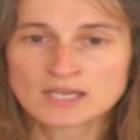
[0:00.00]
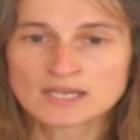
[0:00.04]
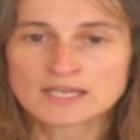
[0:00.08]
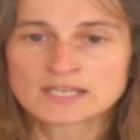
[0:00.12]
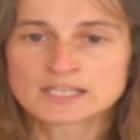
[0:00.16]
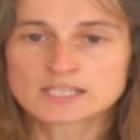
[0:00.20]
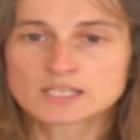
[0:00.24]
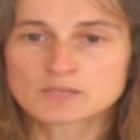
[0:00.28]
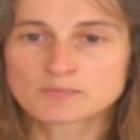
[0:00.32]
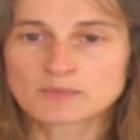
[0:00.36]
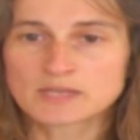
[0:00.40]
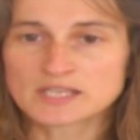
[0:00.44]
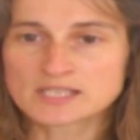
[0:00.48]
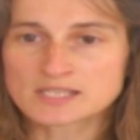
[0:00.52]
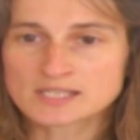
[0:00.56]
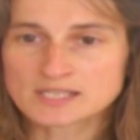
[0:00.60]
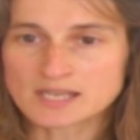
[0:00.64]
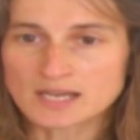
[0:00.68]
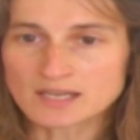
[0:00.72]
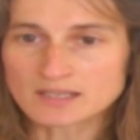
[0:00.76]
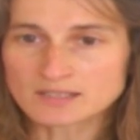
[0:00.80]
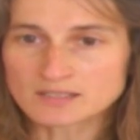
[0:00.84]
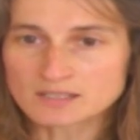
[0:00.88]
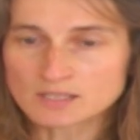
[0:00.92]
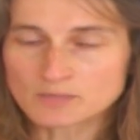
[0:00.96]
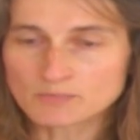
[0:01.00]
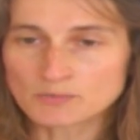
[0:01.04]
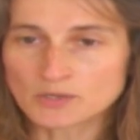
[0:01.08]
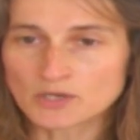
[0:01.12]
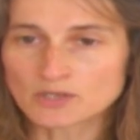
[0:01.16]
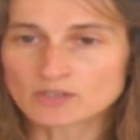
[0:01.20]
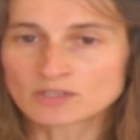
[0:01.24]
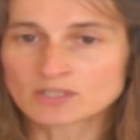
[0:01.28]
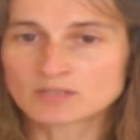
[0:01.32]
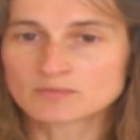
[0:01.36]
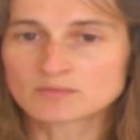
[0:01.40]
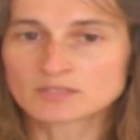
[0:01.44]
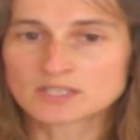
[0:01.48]
space science
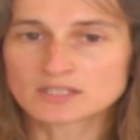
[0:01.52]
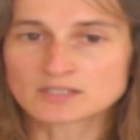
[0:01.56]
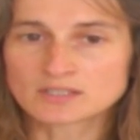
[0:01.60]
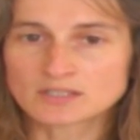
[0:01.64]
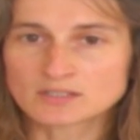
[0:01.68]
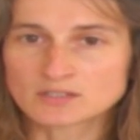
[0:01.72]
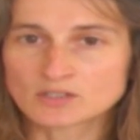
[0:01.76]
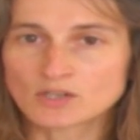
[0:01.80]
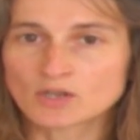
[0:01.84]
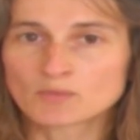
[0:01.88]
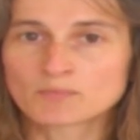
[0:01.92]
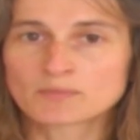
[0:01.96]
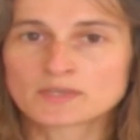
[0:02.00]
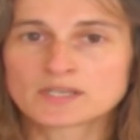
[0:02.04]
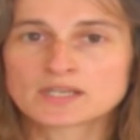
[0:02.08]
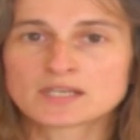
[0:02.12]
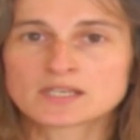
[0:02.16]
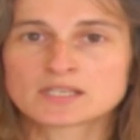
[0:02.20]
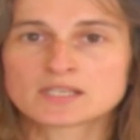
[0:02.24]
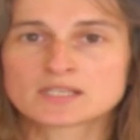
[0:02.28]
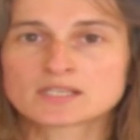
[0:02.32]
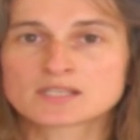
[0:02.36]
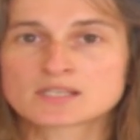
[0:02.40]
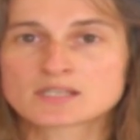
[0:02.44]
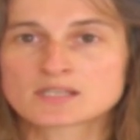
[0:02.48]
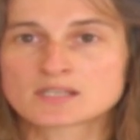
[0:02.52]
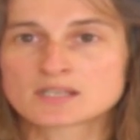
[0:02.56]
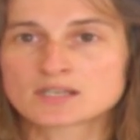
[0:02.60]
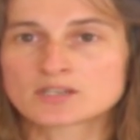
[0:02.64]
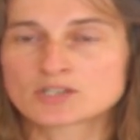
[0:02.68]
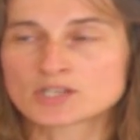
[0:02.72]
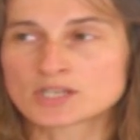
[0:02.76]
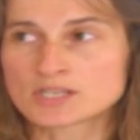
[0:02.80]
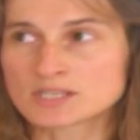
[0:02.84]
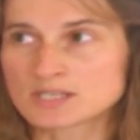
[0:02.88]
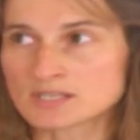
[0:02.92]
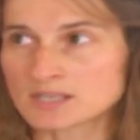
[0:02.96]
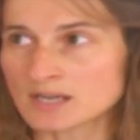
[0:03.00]
program that Ethiopia is
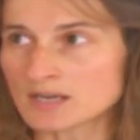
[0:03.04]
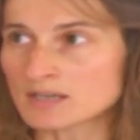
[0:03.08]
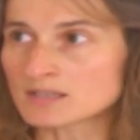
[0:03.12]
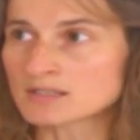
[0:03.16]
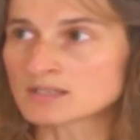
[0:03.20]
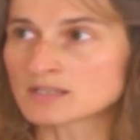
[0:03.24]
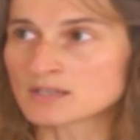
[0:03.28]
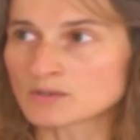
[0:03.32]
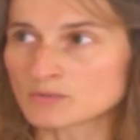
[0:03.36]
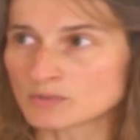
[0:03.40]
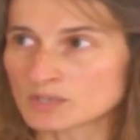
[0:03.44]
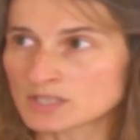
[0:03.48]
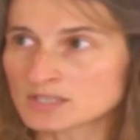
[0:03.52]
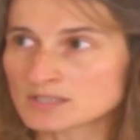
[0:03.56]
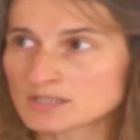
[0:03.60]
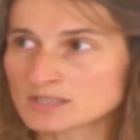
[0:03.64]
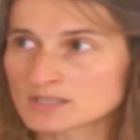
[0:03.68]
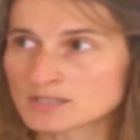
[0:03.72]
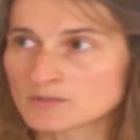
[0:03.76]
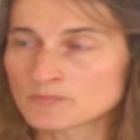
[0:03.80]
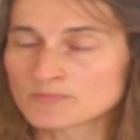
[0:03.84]
just starting with.